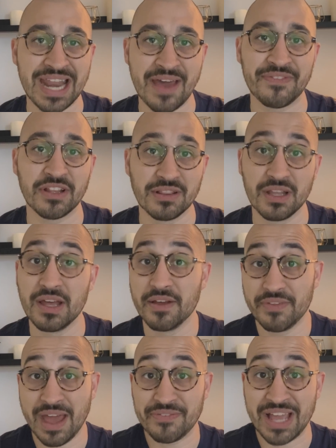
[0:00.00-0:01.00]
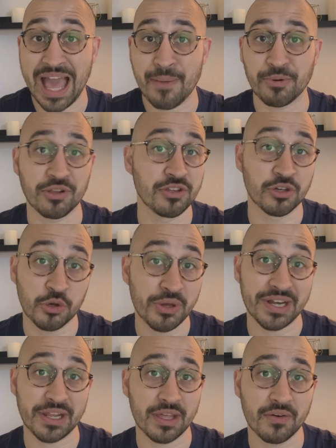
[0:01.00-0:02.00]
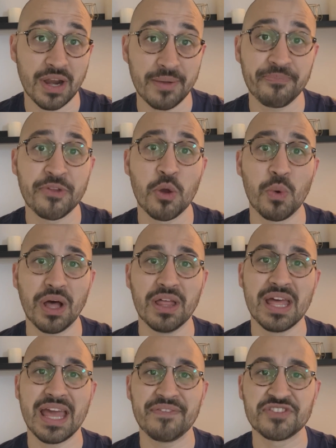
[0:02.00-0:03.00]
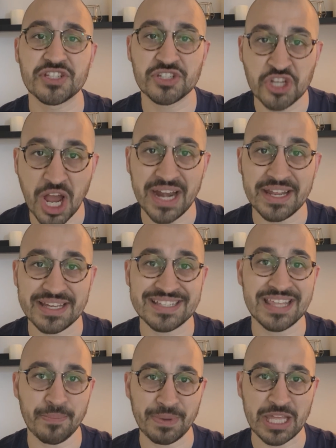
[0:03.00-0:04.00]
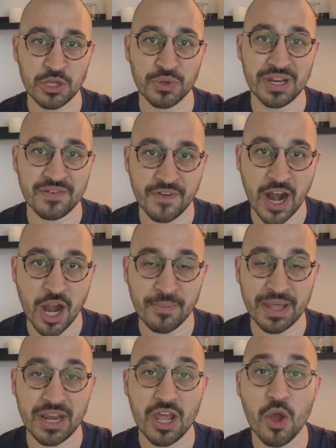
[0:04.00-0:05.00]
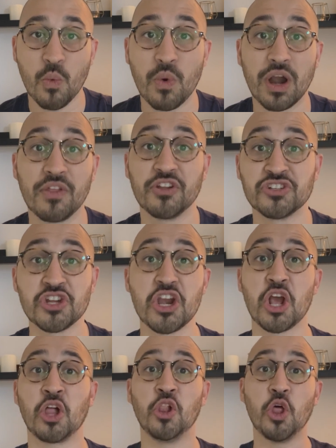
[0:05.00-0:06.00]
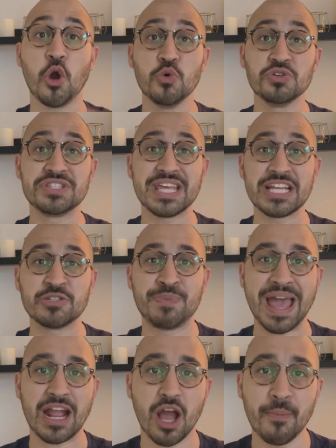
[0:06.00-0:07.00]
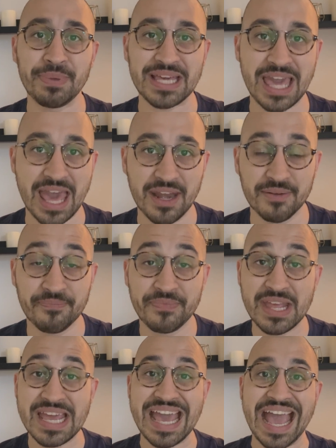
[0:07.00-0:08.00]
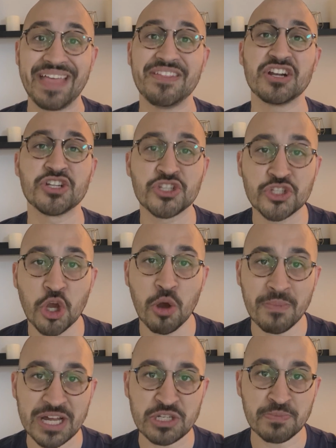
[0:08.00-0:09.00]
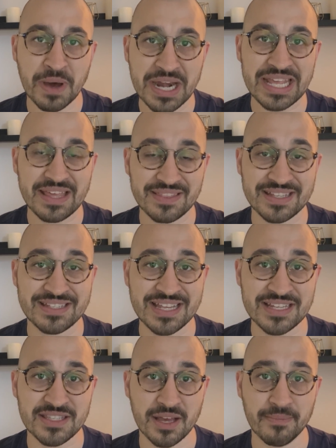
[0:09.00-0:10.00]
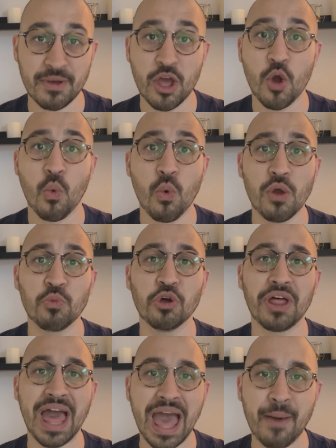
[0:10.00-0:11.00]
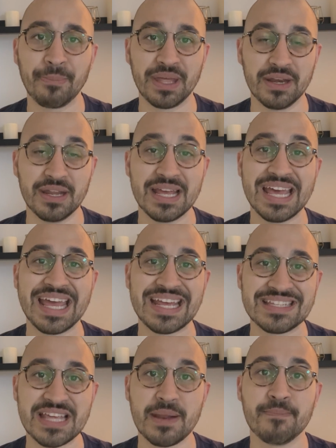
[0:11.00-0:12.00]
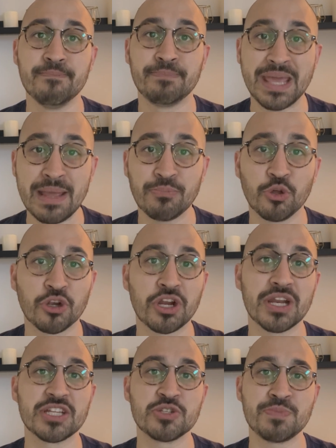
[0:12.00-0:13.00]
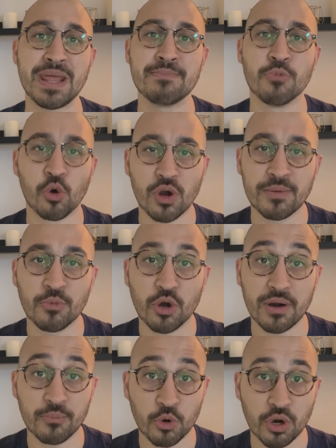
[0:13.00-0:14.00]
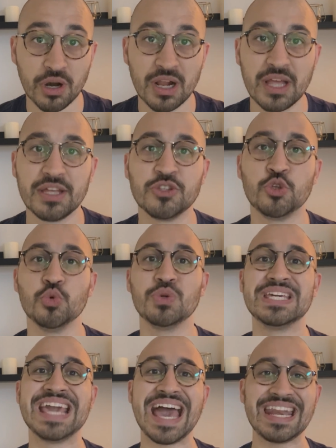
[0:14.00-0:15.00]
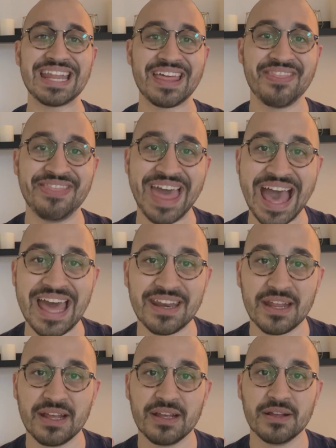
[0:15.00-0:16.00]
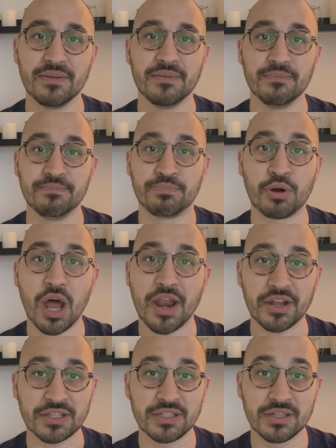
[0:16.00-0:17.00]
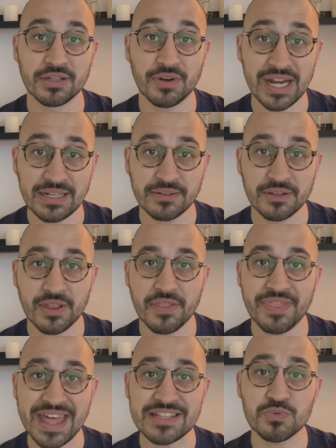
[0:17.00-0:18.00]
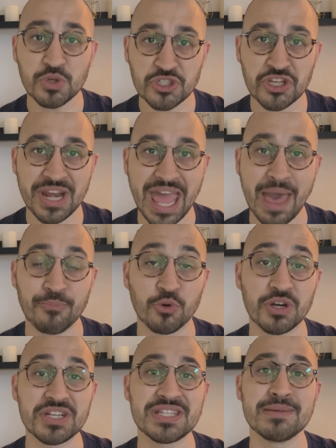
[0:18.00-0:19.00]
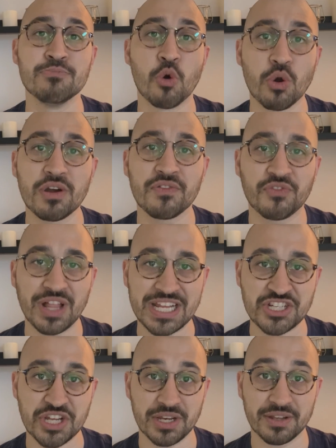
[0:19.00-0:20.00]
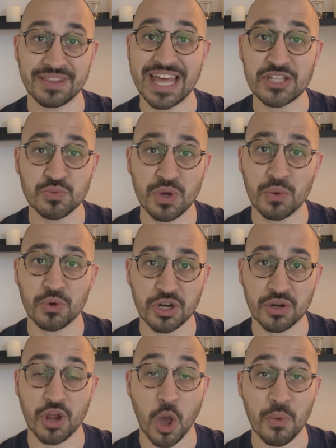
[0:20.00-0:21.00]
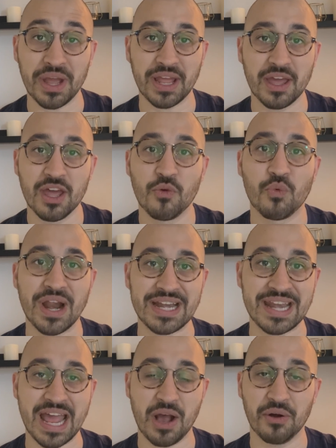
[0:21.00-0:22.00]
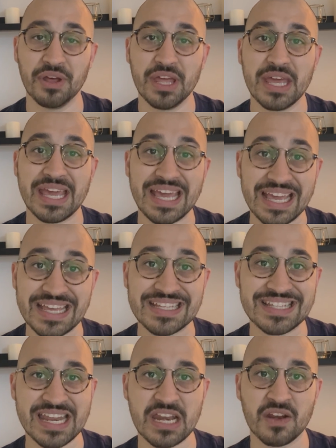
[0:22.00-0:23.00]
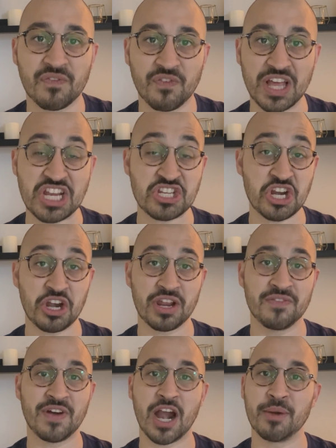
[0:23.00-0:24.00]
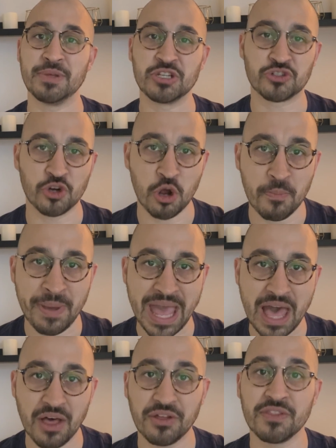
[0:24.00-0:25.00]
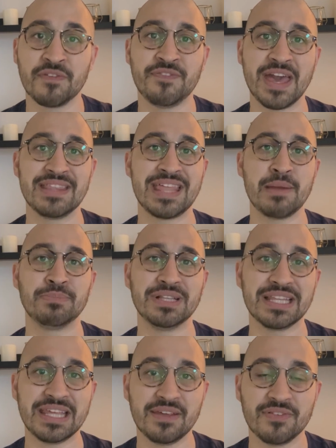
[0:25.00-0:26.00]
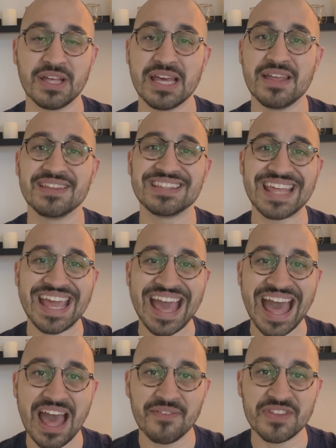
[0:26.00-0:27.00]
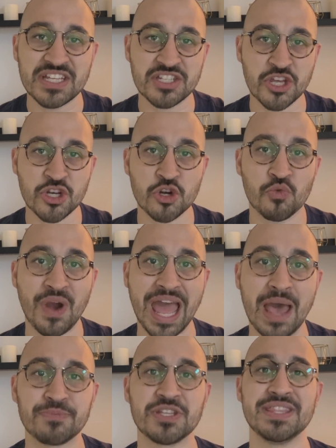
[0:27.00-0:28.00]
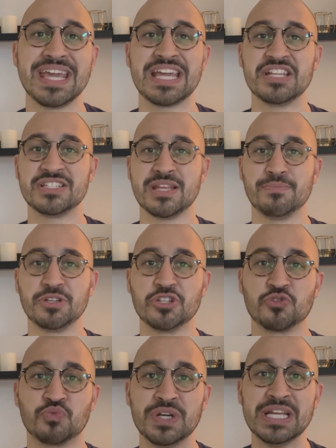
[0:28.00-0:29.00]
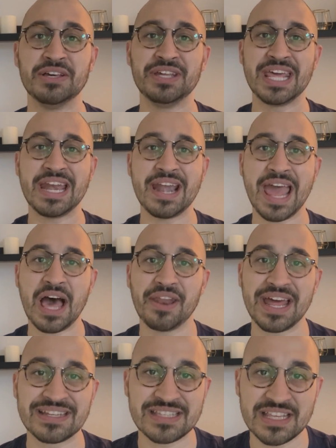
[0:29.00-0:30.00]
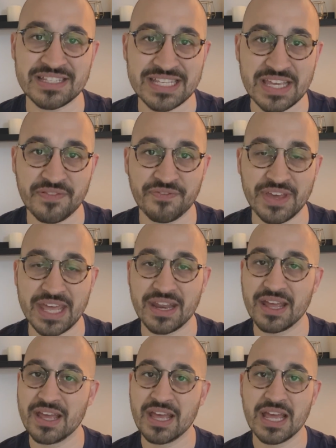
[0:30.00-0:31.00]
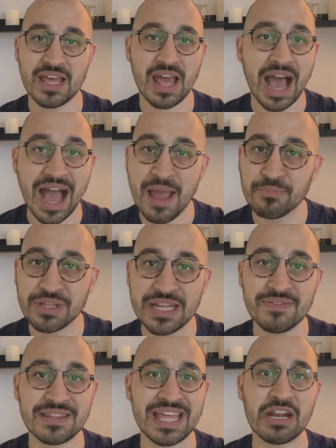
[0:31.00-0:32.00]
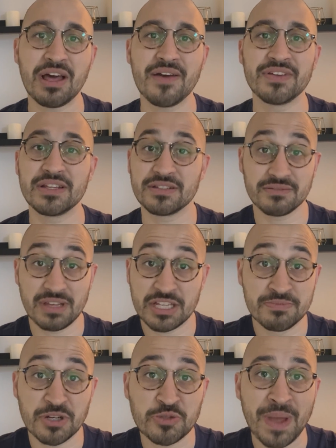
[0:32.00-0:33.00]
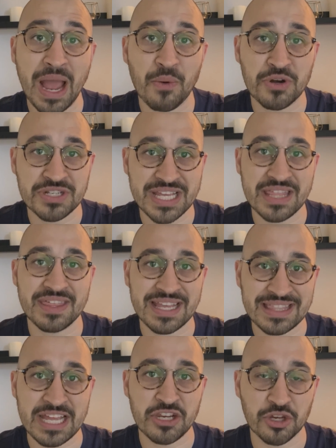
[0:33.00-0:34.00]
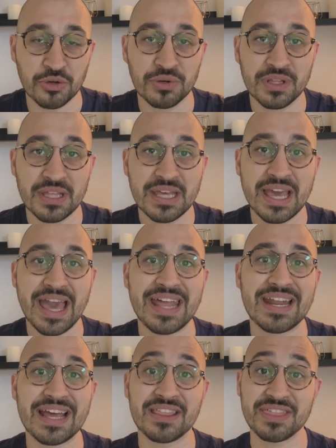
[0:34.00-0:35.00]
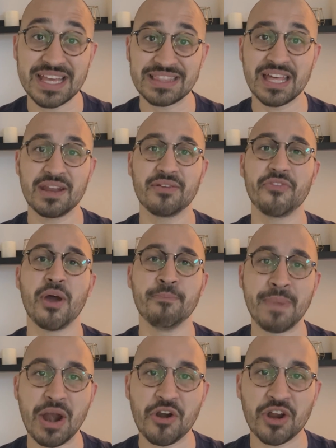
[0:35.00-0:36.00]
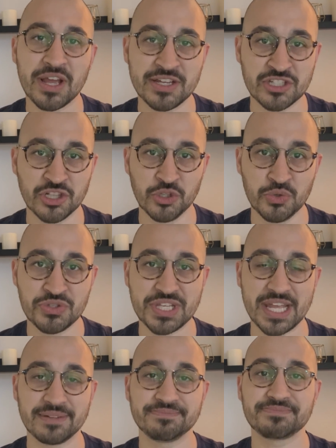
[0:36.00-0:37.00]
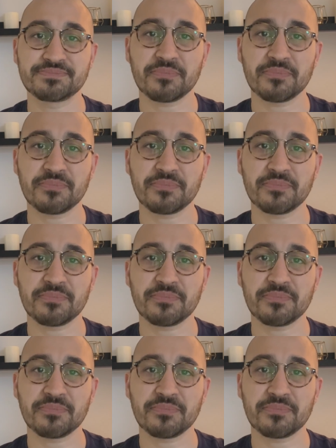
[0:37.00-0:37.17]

than have the have the capital, the liquidity, right? Well, if China is stepping into an environment where they're starting to close things back up again, and there's so much money in the system, what will happen is that people are going to spend more and more and more to get that product, right? That's what's going to happen. We're going to see more inflation. That's where we're going right now is an inflationary environment. Jerome Powell and the Fed, they believe that they have this under wraps and they can simply just reel it in and out as they see fit. I believe that they don't have as much power as they think they do. And I think that America is losing